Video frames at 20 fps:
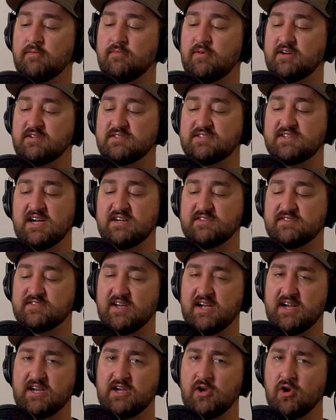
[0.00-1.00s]
but it sounds
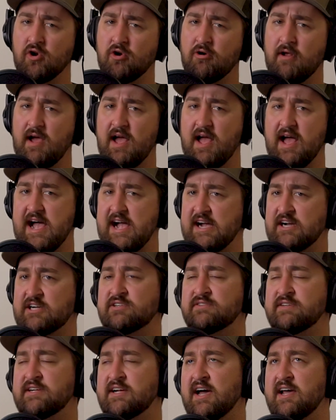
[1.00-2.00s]
like you're
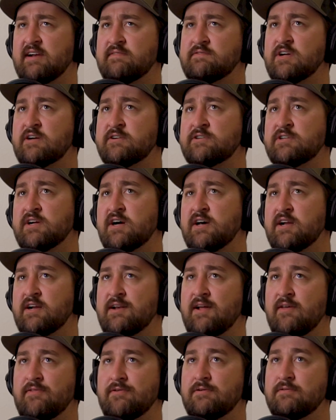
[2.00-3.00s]
actually kind of touching on
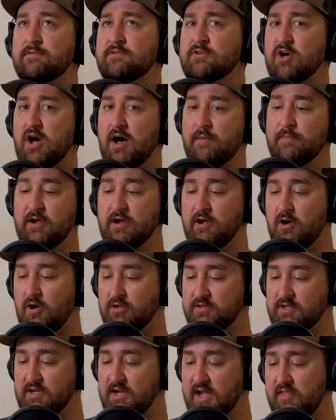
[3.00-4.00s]
another topic
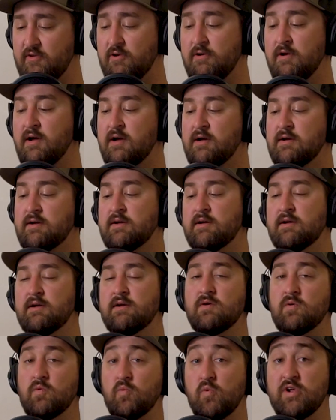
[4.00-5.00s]
altogether,
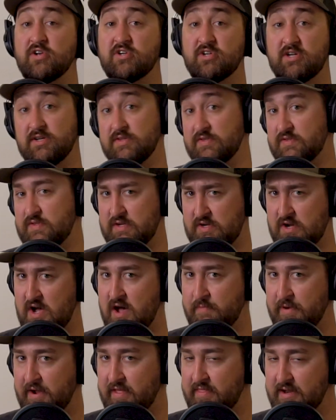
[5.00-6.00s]
which is the
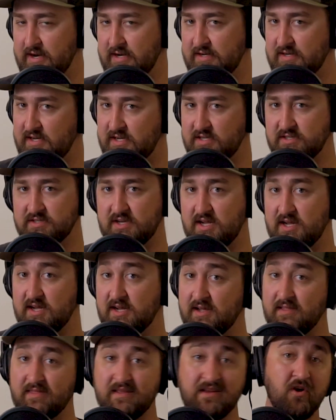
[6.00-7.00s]
topic that I teased
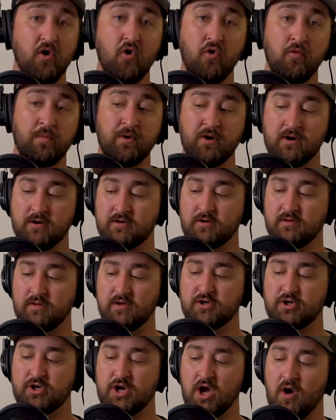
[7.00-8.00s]
in the opener to
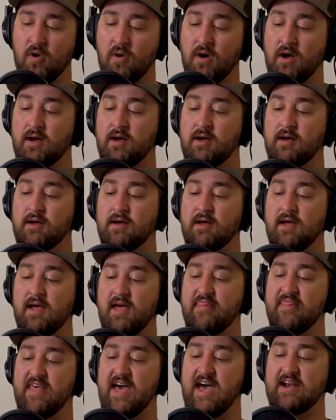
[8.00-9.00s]
this show.
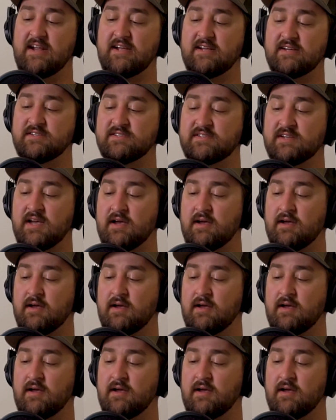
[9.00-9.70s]
And that is